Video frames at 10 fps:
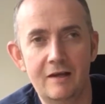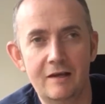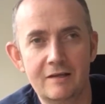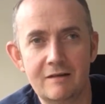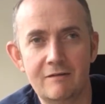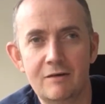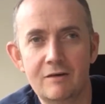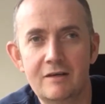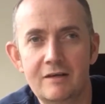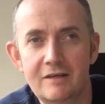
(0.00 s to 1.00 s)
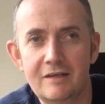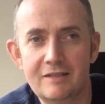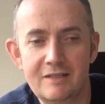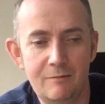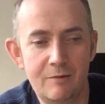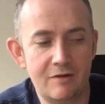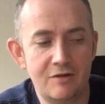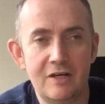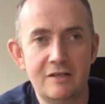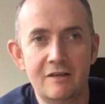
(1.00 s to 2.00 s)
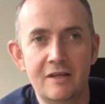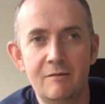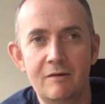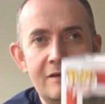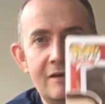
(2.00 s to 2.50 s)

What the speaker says: Let's have a look, let's see if we've got the chase on that one.